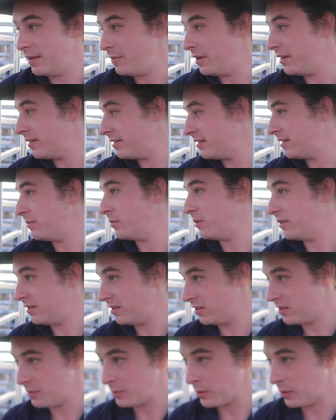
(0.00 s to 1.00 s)
because it was
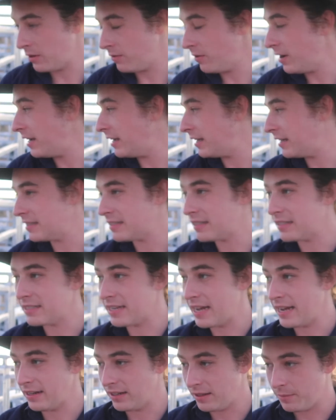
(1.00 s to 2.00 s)
the smaller ring, it's just
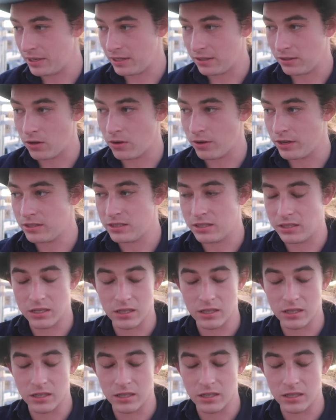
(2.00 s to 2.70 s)
taken a bit longer